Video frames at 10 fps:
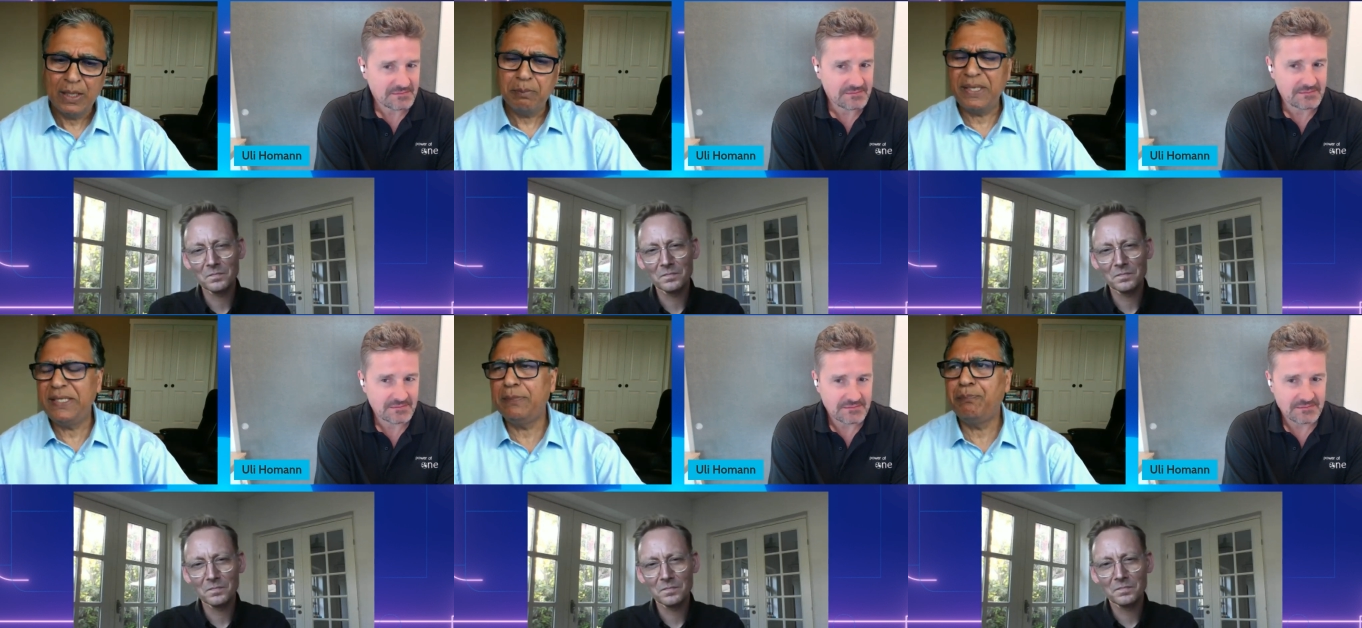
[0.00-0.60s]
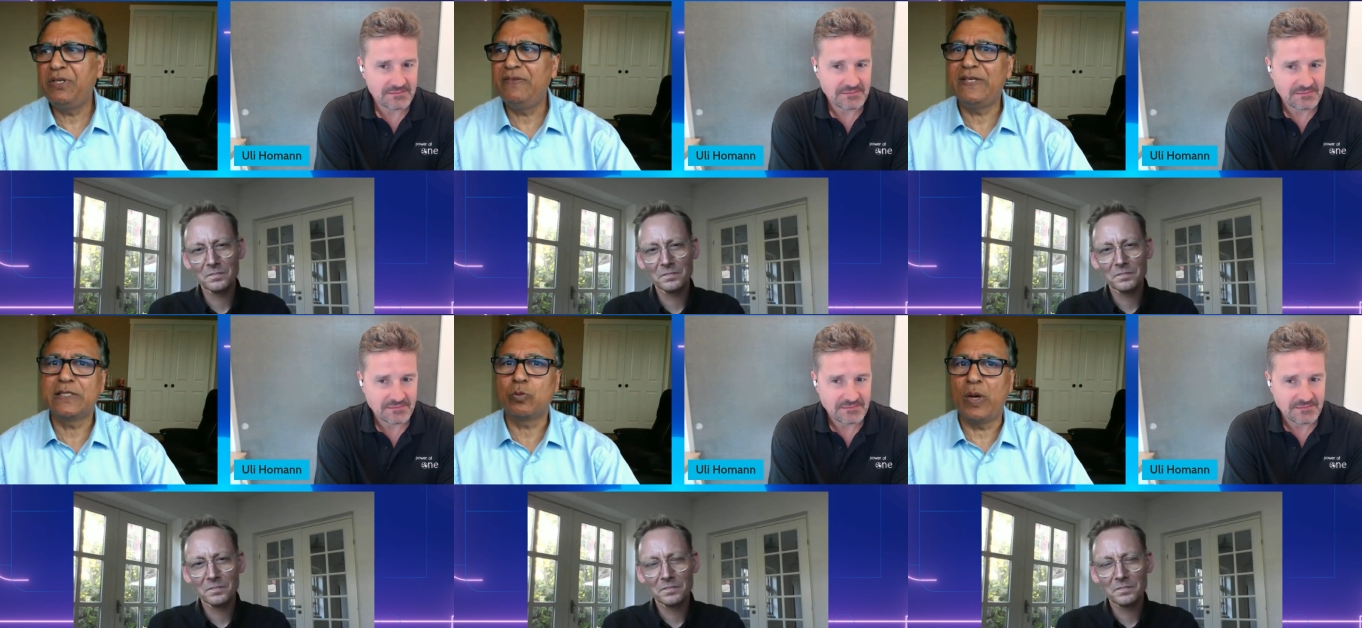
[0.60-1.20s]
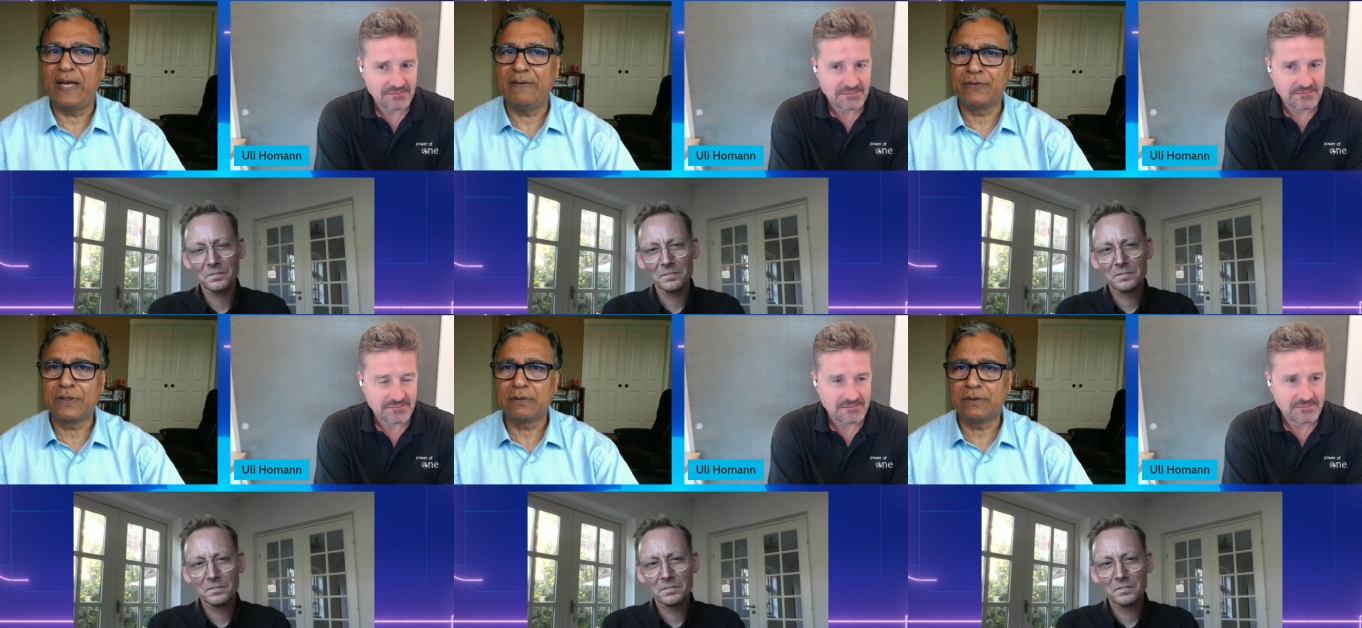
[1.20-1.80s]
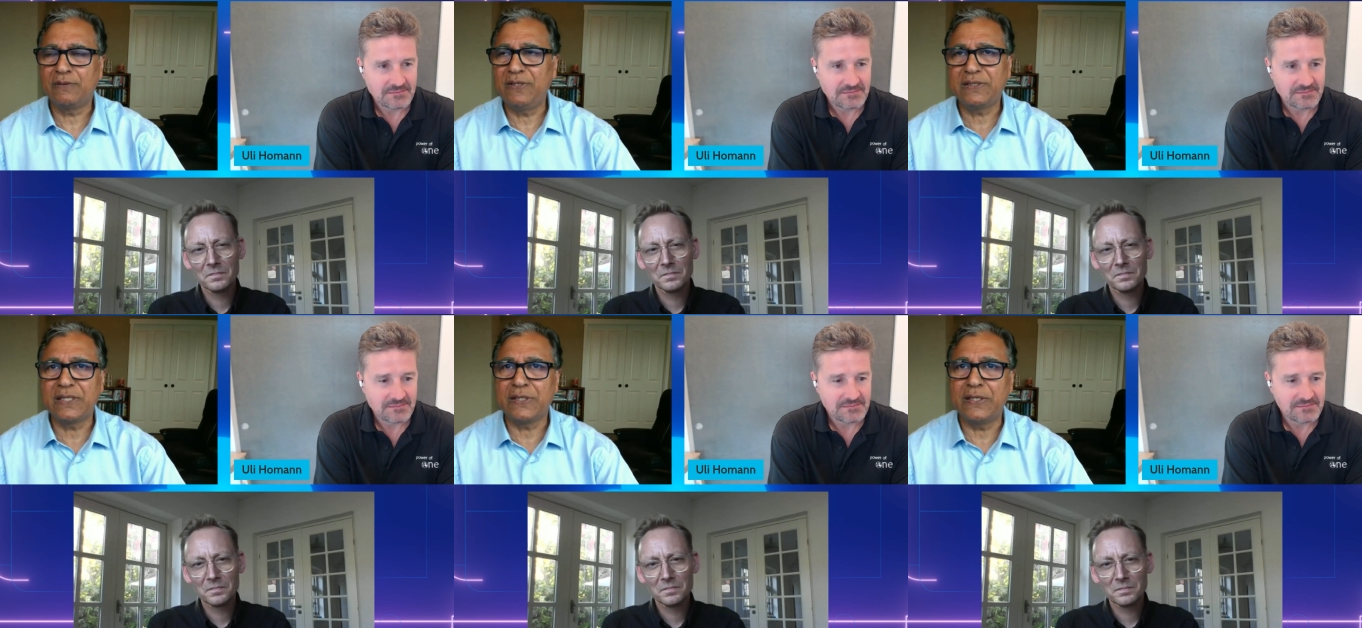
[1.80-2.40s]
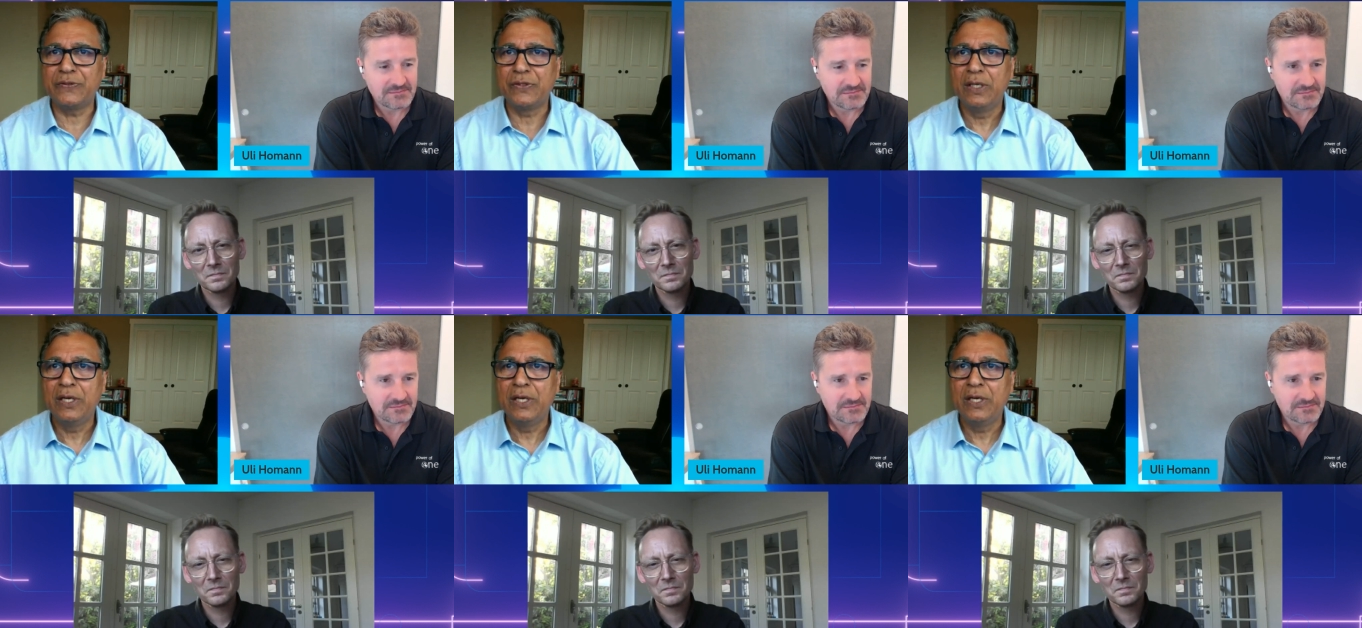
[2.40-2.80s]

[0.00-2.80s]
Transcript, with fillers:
Speaker 1: But in the previous waves, the thesis is